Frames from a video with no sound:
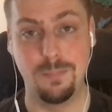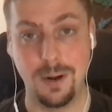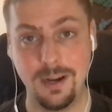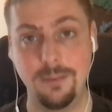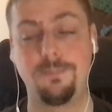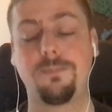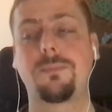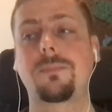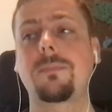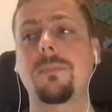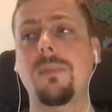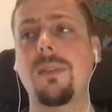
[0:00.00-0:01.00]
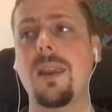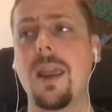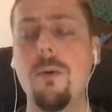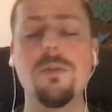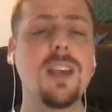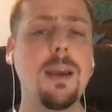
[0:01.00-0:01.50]
But
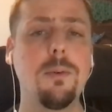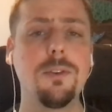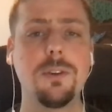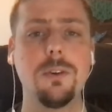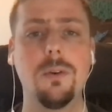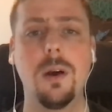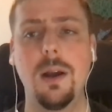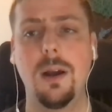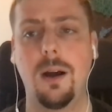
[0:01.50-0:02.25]
it was able to